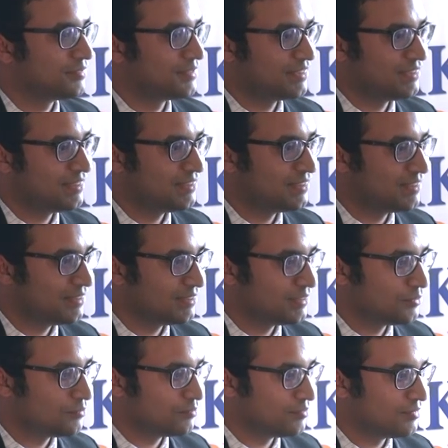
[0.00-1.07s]
Sir,
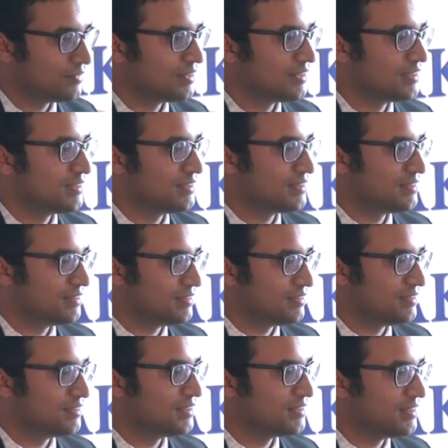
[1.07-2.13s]
the
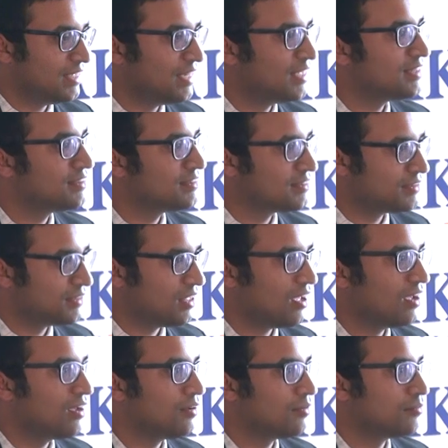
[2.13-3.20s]
salience,
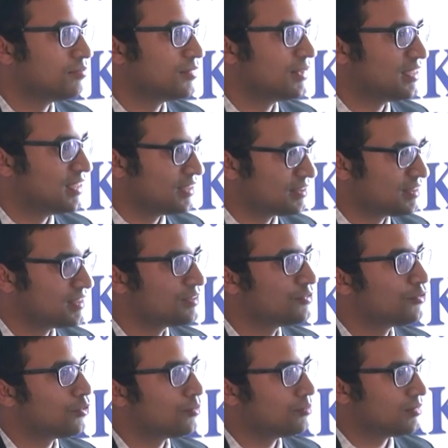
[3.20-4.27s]
the distance
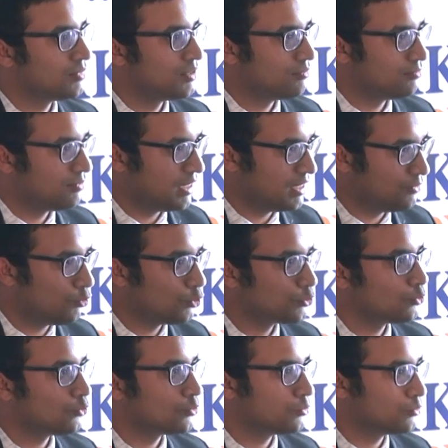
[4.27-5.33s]
from the
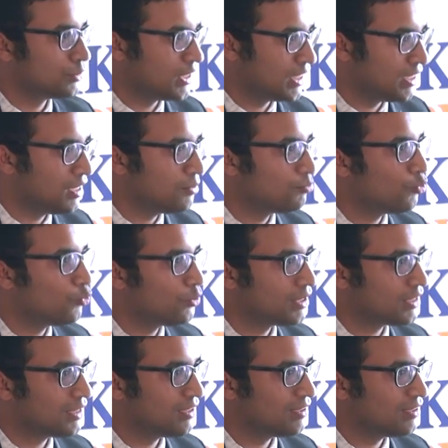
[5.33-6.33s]
Vladivostok to Chennai port.